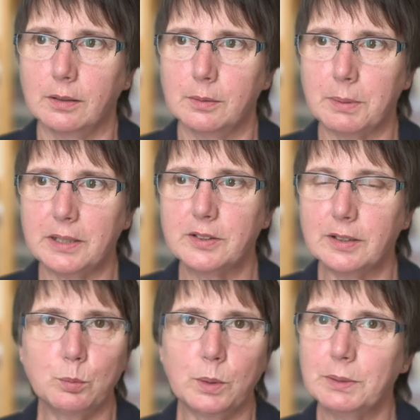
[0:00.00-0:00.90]
that
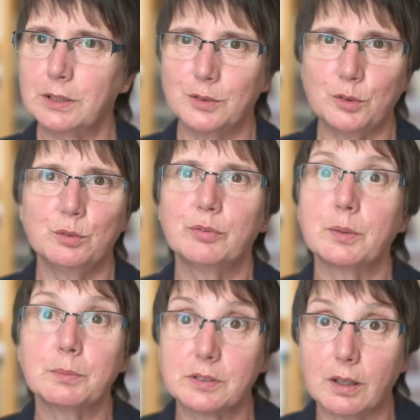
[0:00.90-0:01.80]
basically women can do for
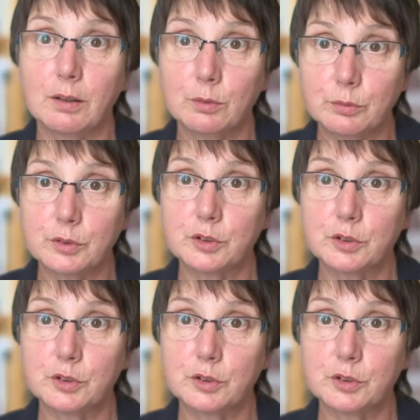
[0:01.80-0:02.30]
themselves.